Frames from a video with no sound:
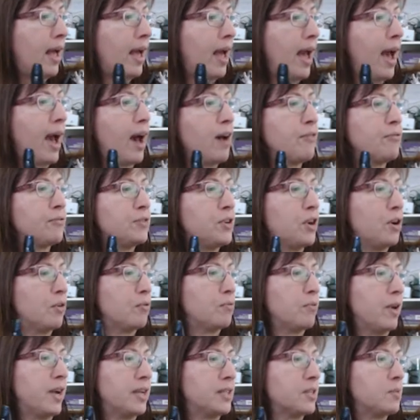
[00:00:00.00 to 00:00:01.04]
half note
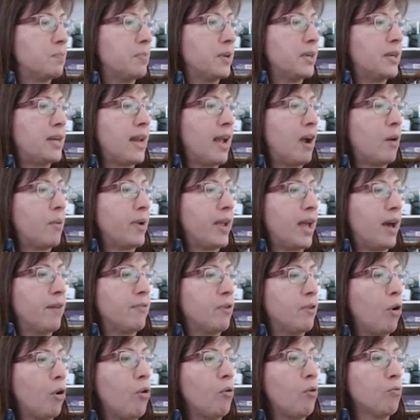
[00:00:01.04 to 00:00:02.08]
rests, but now we have
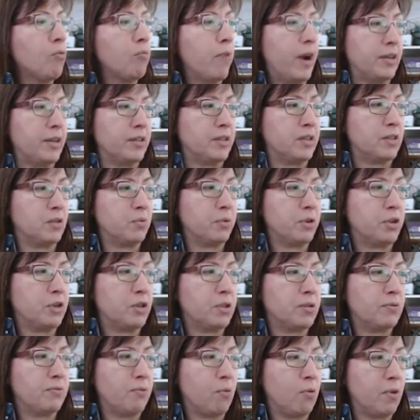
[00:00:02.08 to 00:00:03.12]
a whole rest, which
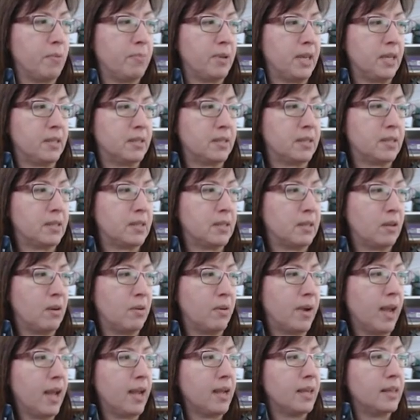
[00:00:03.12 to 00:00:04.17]
is 4 beats,
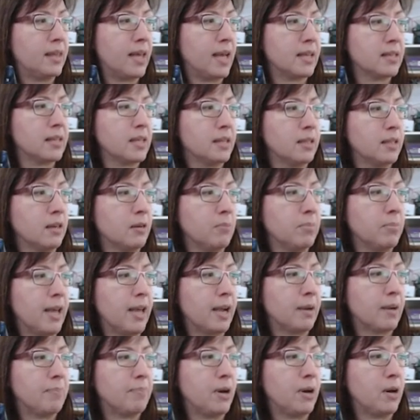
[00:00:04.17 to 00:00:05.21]
okay? And that's a little
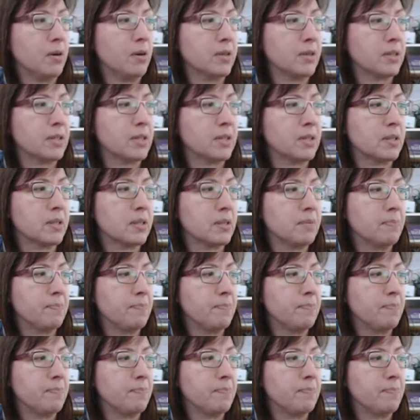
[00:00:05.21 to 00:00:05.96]
black box,